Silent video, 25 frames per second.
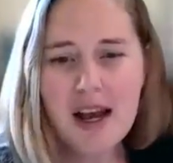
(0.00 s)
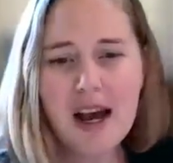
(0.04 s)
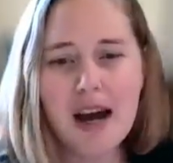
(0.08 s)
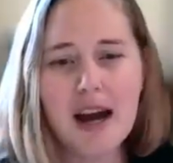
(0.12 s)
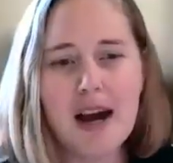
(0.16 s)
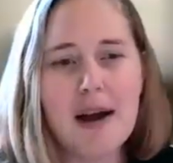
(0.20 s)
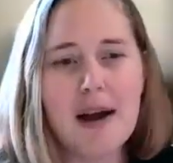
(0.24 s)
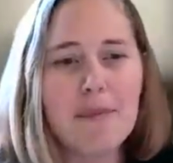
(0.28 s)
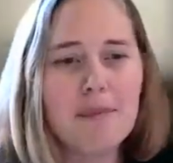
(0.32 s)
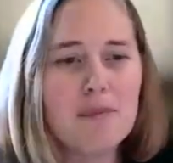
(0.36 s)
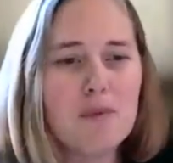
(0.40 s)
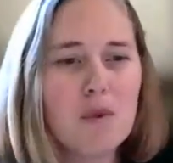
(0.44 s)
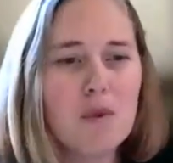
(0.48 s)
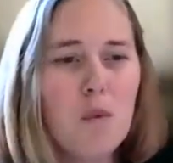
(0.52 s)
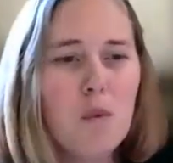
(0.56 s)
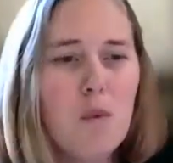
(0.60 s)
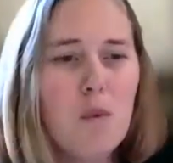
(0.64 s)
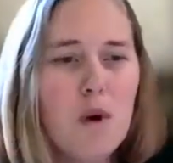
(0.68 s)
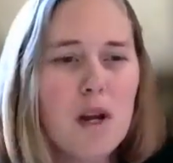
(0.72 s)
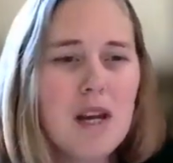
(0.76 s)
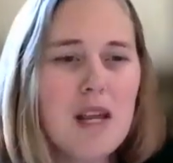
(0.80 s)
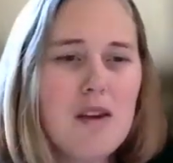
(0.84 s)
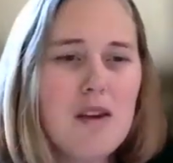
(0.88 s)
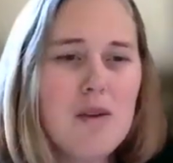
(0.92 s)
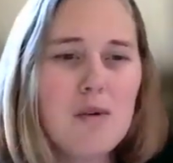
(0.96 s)
What
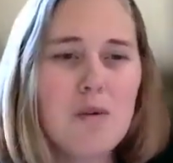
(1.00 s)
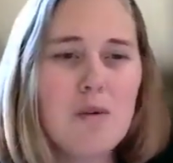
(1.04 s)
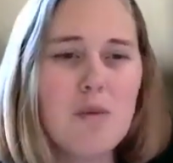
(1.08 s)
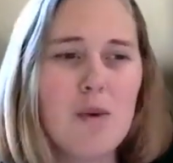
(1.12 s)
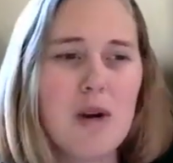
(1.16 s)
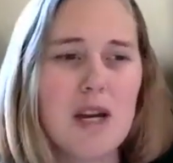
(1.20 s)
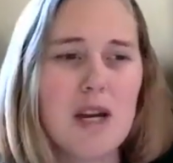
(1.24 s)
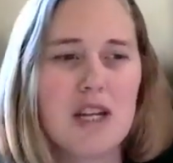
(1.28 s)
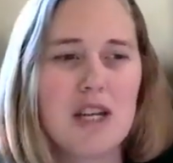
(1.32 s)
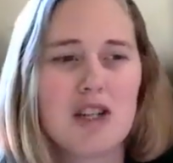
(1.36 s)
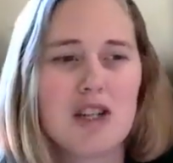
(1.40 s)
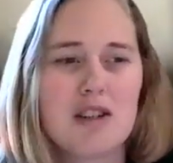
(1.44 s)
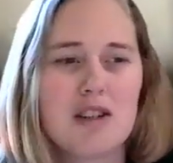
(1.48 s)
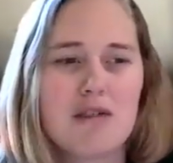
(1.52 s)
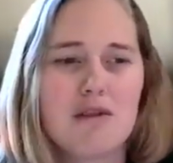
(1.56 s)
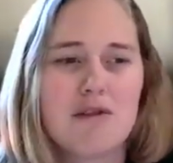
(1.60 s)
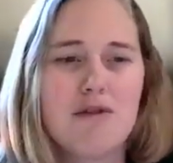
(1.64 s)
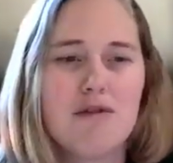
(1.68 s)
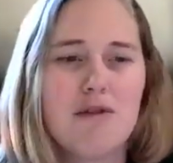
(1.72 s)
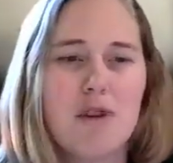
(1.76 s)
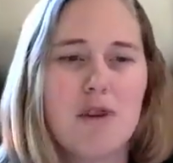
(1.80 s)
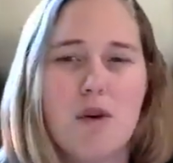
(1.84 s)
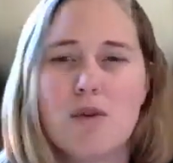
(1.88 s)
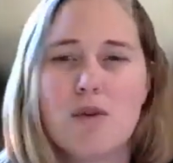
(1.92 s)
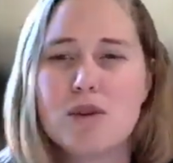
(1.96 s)
do you
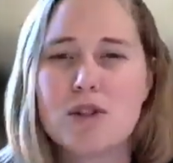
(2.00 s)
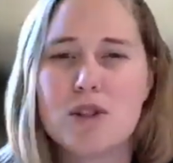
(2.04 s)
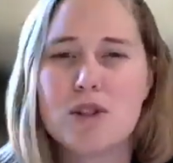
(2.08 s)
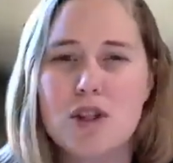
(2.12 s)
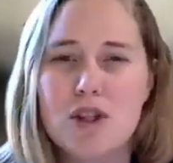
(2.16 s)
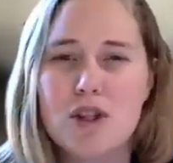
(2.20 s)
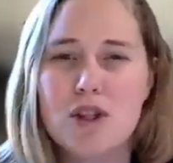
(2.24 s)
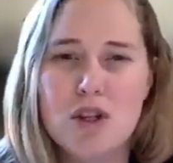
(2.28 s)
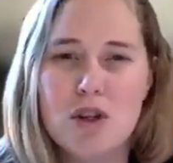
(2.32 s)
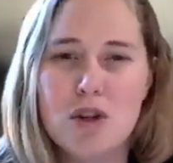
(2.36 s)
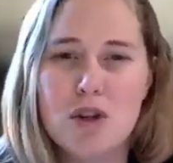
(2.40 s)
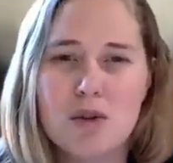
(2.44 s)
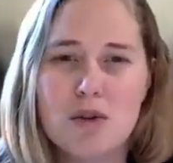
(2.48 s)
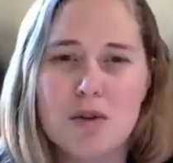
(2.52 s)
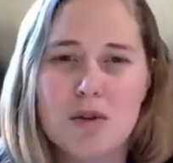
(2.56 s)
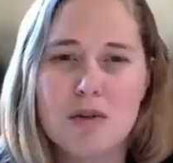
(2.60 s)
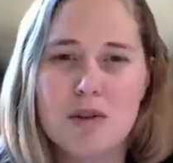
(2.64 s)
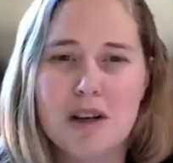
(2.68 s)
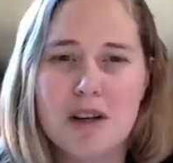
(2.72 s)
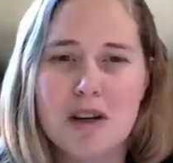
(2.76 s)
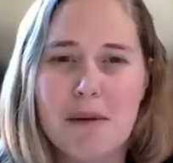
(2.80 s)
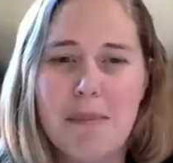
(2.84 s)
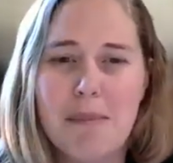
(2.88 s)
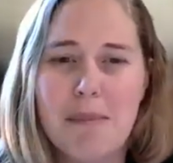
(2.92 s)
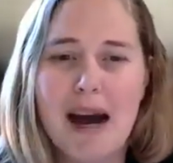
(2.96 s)
wish folks
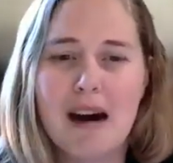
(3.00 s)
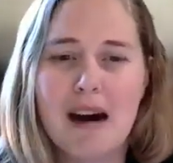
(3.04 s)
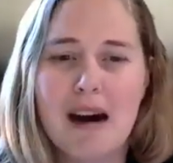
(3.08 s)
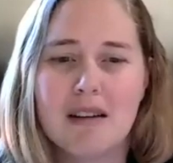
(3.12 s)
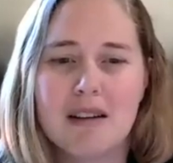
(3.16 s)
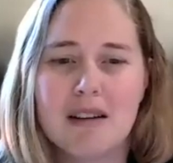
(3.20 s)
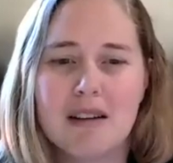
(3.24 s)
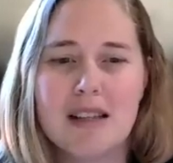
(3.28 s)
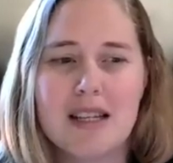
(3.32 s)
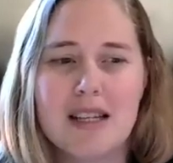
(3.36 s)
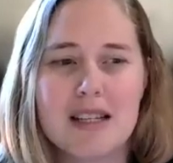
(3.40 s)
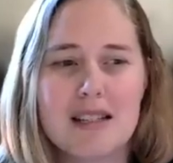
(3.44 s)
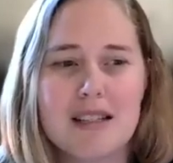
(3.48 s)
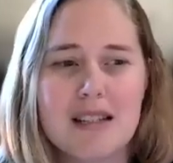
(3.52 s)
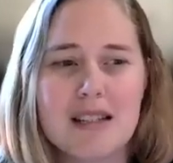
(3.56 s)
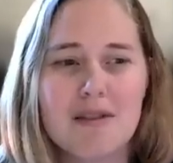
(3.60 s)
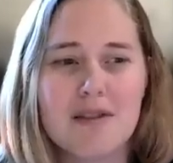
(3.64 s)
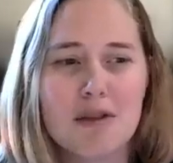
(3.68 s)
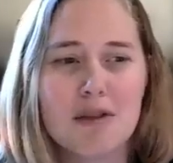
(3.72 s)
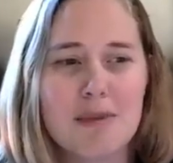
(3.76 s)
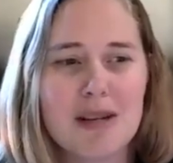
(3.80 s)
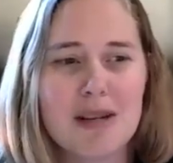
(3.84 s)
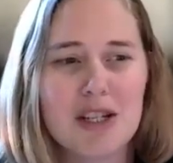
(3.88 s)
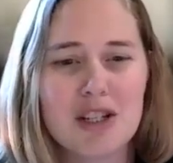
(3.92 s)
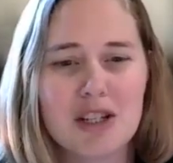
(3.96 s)
knew about this
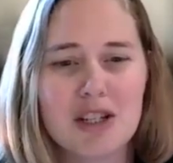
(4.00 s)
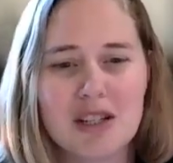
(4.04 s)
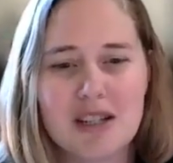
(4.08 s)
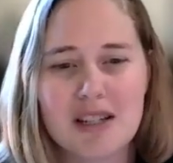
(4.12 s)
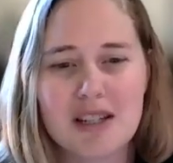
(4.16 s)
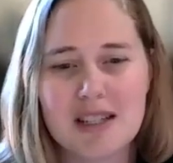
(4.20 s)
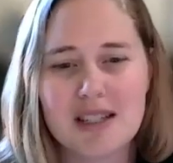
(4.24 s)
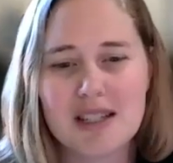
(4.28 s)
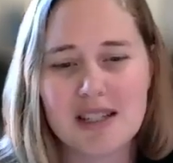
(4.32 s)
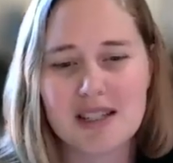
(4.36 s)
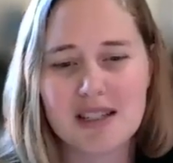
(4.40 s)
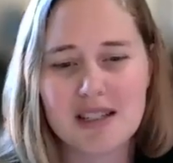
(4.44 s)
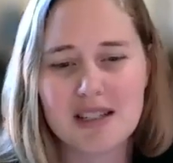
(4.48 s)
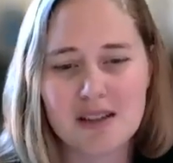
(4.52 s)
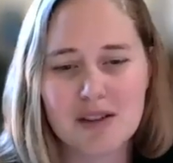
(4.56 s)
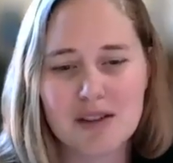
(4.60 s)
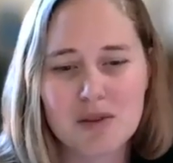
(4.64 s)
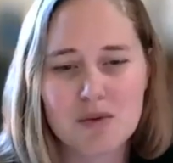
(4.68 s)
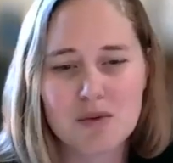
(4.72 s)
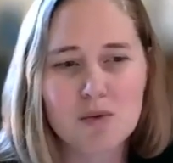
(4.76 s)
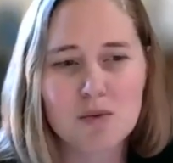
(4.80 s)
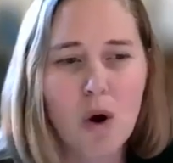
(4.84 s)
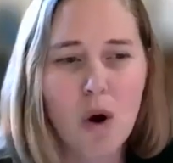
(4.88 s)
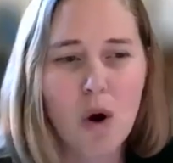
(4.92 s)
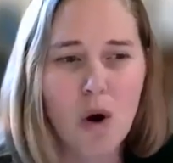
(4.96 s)
information and
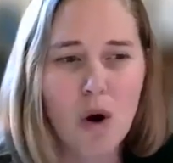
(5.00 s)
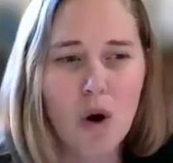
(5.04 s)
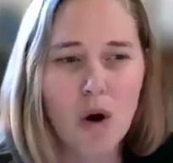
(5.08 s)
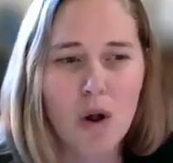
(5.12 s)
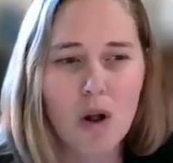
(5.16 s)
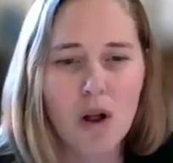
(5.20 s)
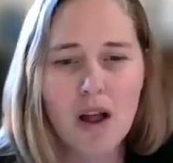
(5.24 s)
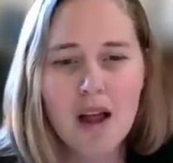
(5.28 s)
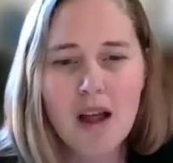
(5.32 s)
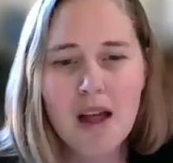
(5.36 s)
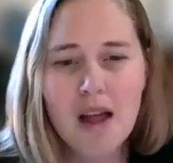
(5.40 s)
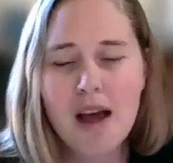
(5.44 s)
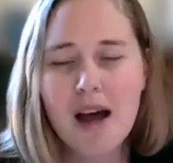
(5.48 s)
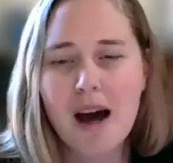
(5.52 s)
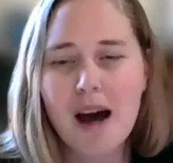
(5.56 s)
assistance role,